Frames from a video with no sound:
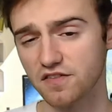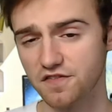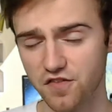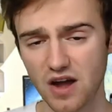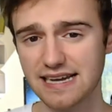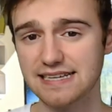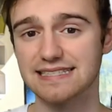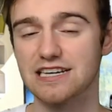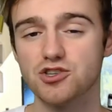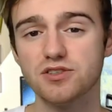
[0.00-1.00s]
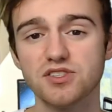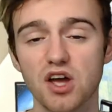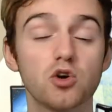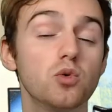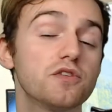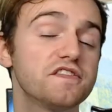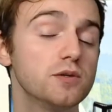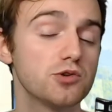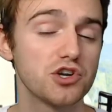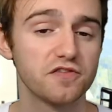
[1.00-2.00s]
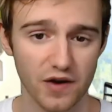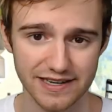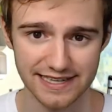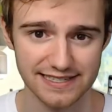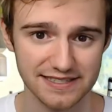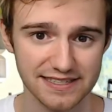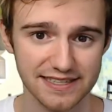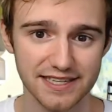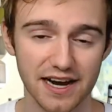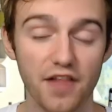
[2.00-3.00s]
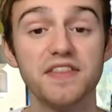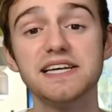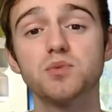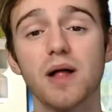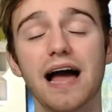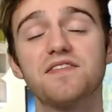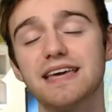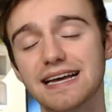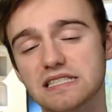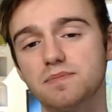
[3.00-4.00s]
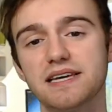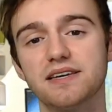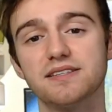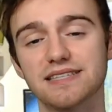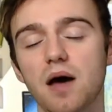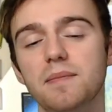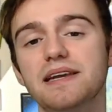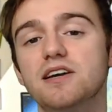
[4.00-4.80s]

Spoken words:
Friday sessions are called Future Fridays, and these will have guest speakers come in and